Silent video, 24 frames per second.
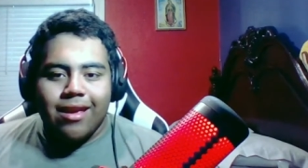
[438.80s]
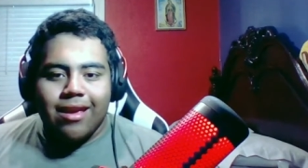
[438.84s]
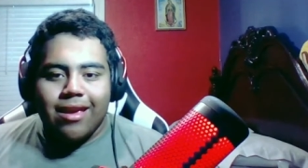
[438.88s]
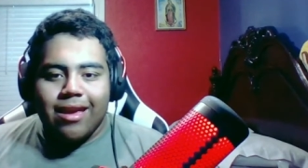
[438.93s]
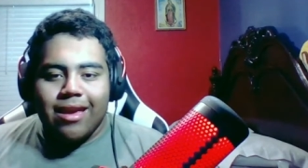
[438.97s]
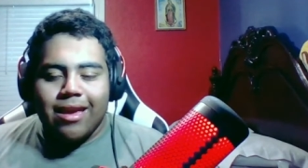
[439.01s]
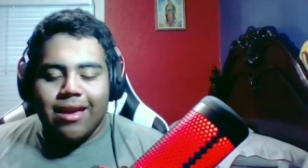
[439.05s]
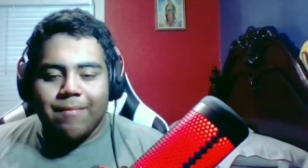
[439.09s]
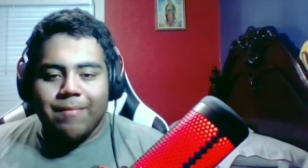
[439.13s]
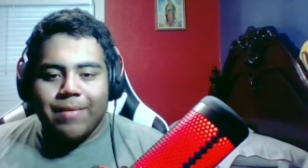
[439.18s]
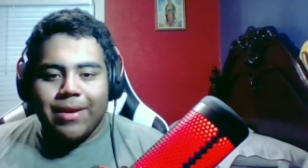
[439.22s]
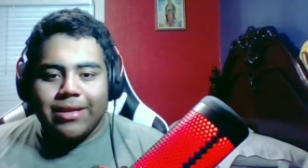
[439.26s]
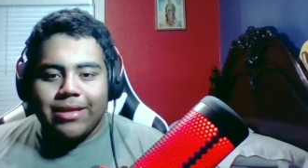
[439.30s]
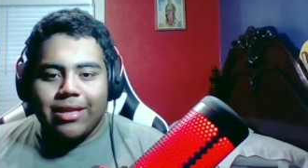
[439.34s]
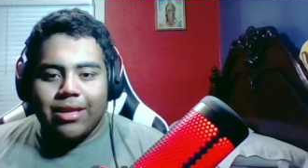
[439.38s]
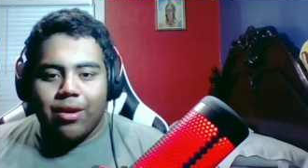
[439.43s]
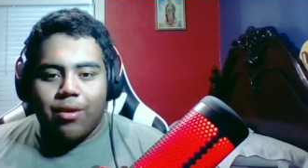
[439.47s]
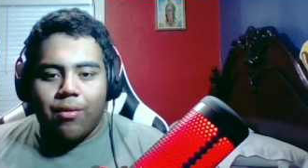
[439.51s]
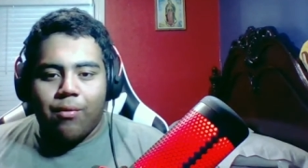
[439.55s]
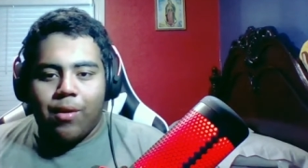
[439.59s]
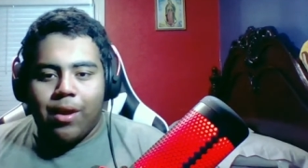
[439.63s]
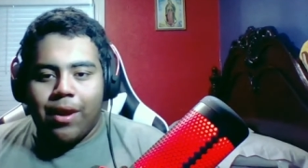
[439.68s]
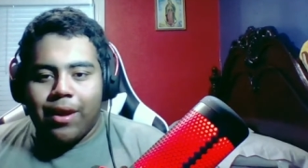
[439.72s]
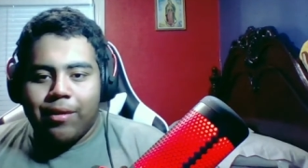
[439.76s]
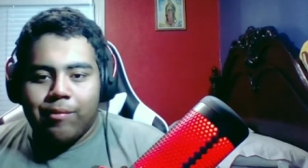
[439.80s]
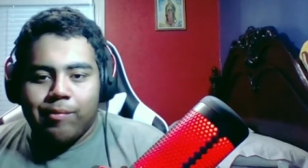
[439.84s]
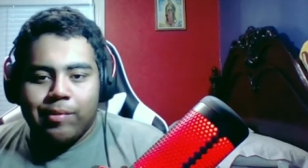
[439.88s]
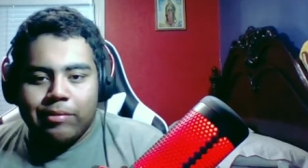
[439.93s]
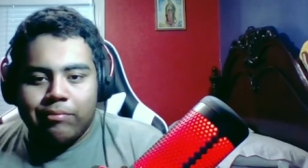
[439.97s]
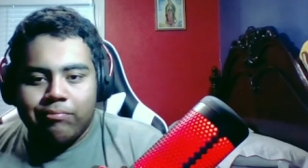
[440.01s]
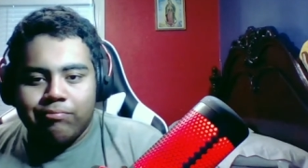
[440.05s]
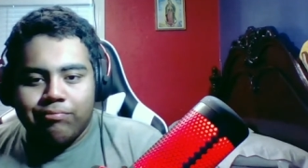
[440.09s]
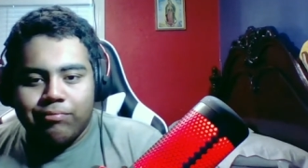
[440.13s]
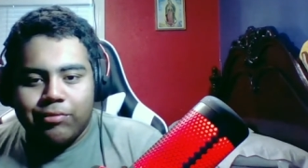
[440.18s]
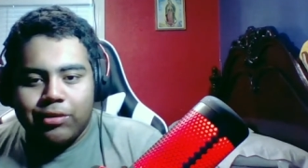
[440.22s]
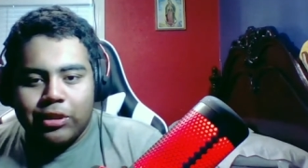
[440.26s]
it might take a while, but
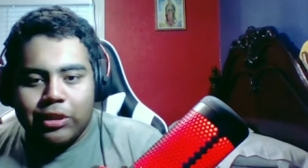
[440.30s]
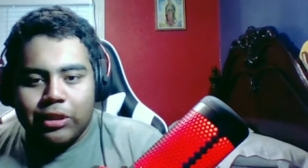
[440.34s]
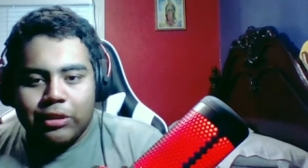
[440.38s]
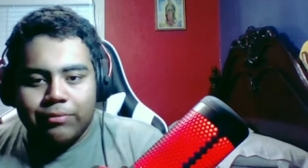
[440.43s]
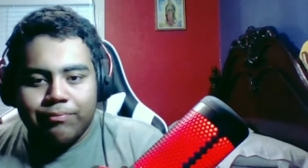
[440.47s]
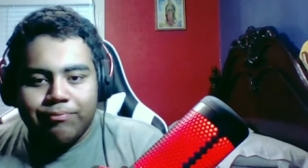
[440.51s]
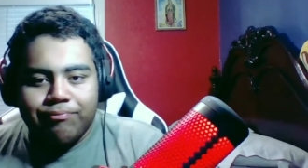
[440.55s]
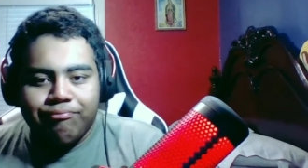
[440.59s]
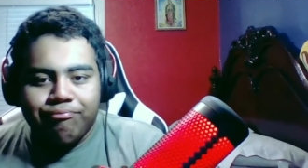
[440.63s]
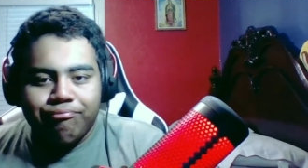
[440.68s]
you know,